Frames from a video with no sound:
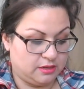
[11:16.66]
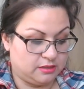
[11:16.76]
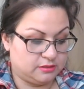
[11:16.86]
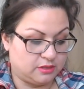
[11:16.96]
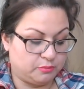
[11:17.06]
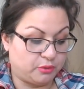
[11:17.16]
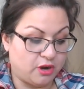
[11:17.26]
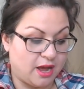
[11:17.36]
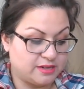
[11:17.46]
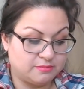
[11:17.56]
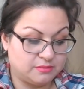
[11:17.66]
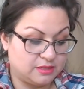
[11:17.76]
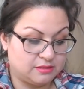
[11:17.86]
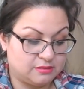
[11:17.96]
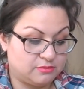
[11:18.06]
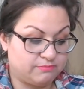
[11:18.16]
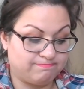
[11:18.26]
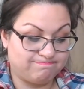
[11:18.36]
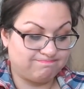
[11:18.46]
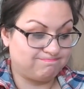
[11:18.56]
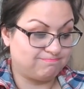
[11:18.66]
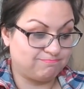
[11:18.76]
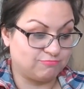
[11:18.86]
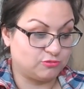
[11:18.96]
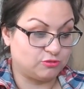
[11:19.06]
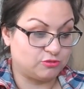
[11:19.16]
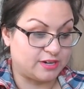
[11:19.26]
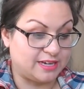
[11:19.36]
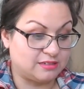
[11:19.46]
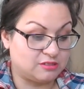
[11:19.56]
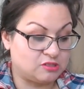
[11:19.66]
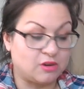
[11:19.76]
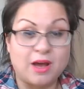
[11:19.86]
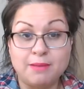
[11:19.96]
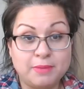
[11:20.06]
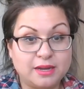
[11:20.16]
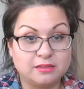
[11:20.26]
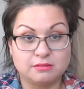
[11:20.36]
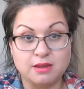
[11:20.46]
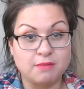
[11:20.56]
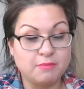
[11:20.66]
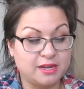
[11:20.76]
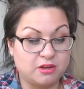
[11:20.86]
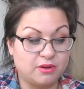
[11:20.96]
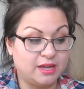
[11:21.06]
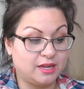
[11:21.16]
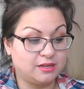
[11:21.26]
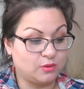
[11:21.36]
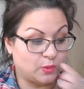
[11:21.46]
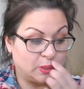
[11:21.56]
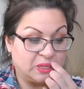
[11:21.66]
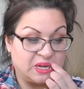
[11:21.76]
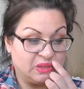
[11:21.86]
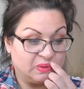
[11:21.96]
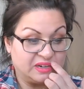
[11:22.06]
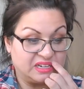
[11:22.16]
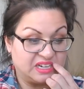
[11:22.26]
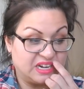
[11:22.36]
So per item, it's great. So I might go ahead and order another one.